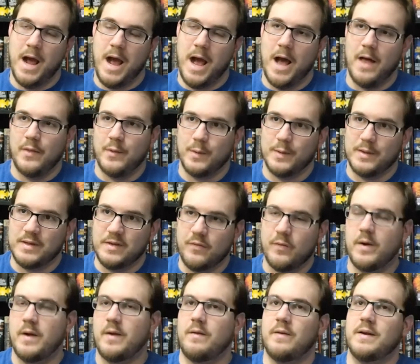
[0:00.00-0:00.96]
They're in
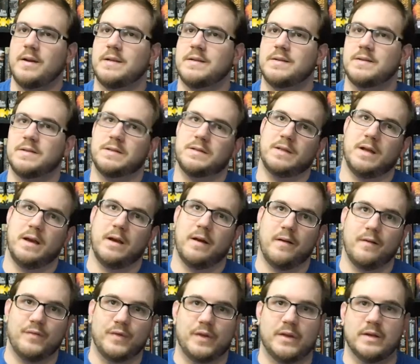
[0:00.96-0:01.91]
different areas
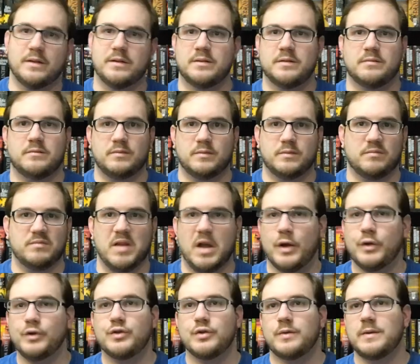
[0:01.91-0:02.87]
of the
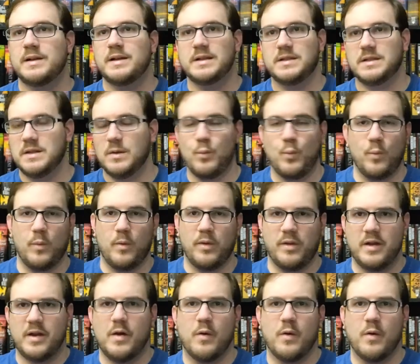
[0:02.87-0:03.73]
countries and,